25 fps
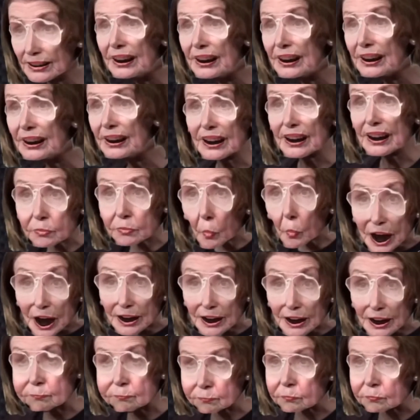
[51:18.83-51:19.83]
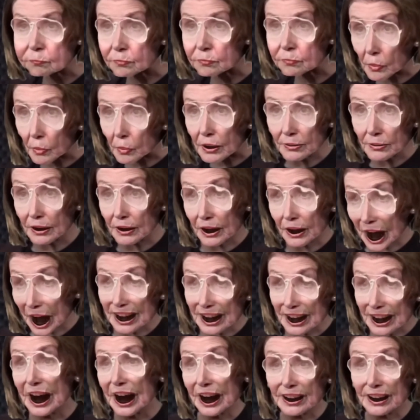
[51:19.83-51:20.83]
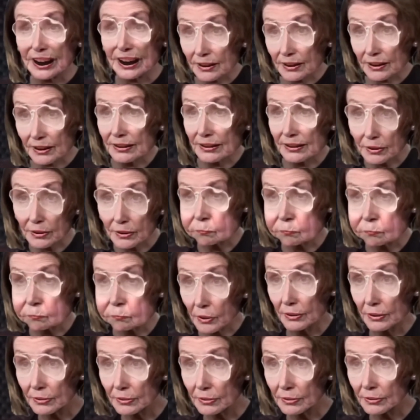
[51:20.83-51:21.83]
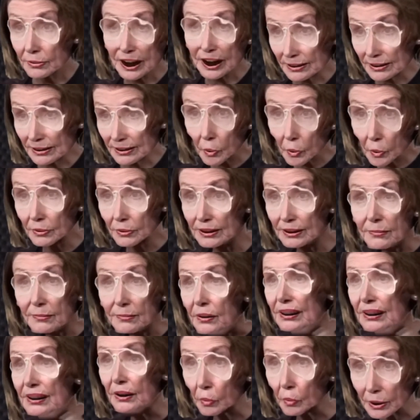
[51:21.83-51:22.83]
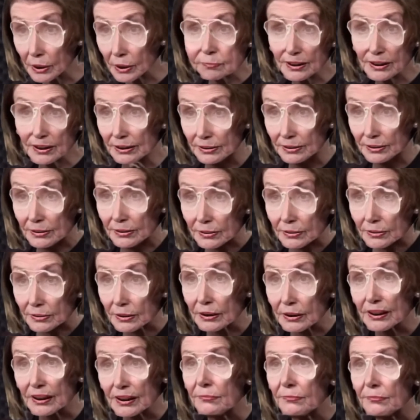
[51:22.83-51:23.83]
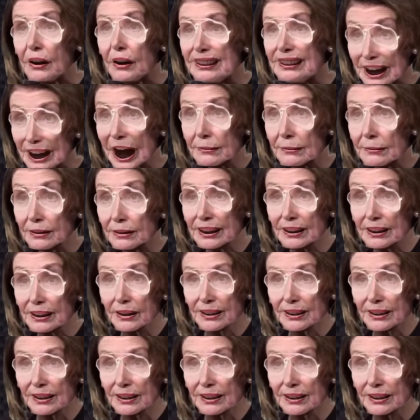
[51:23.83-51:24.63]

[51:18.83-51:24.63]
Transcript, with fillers: Guess what? I got a fever, and the only prescription is more excitement.